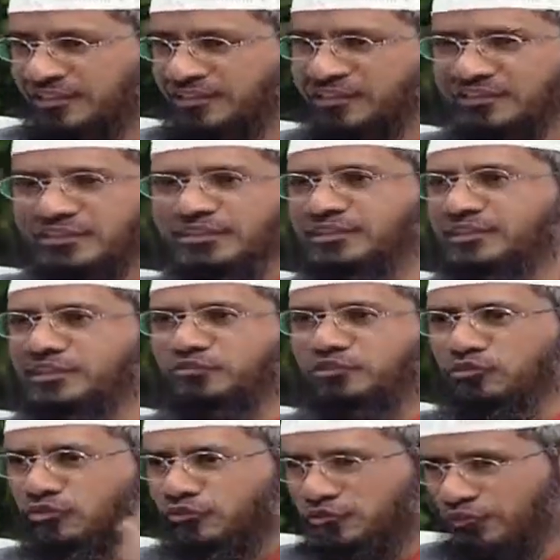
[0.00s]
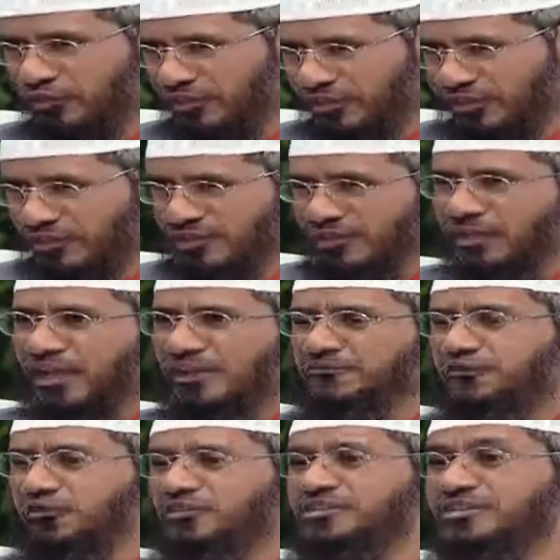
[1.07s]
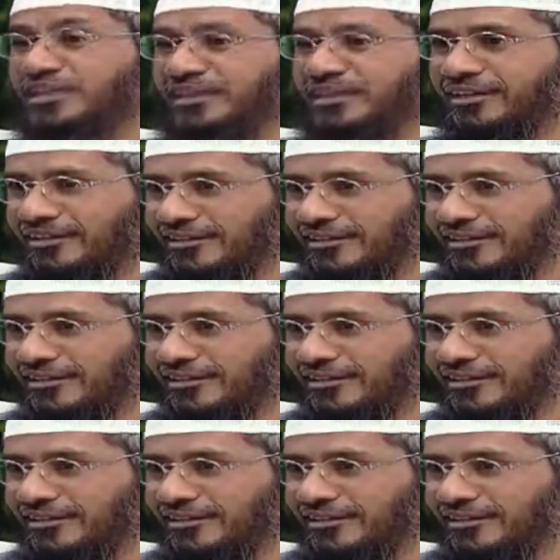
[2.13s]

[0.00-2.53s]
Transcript: The third day it was overflowing, and fourth day,